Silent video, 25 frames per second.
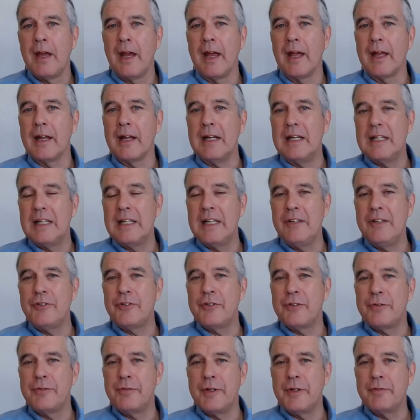at
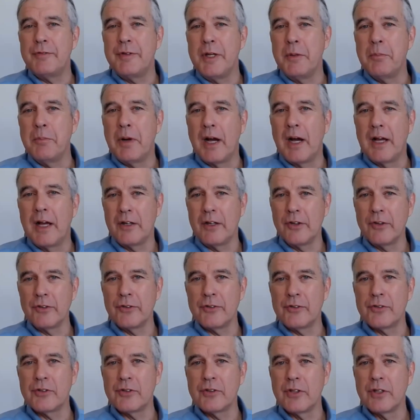least 50
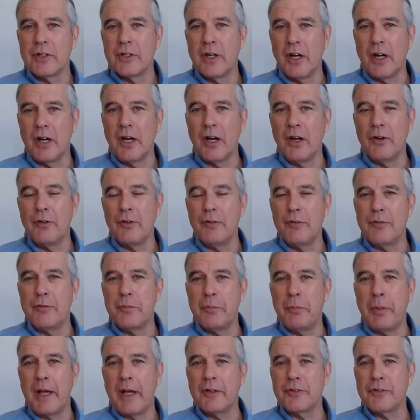miles of
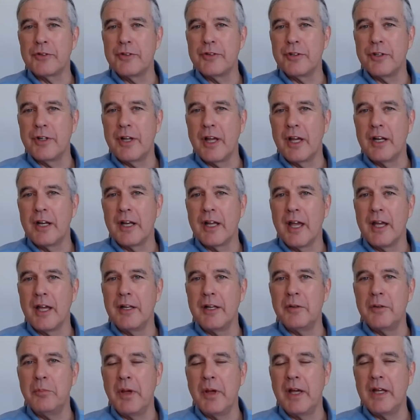passenger
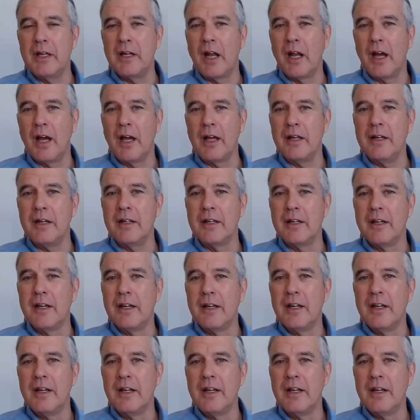dedicated mainline